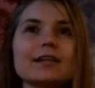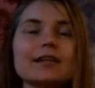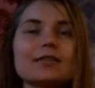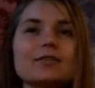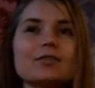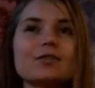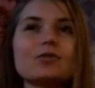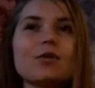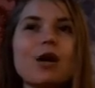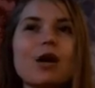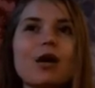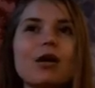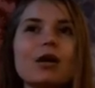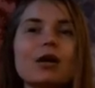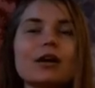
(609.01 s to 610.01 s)
if you
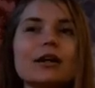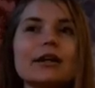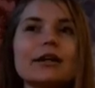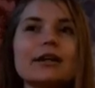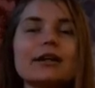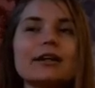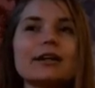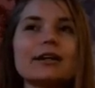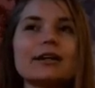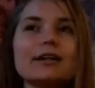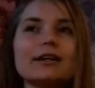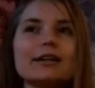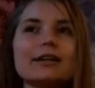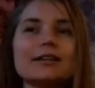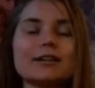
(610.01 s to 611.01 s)
are
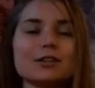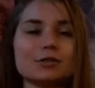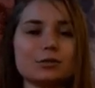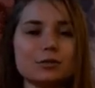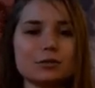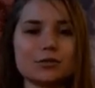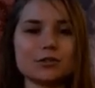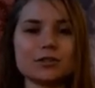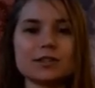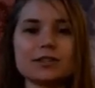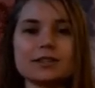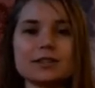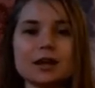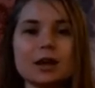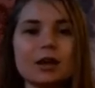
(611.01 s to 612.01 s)
the universe
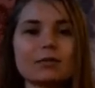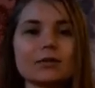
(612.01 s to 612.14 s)
itself?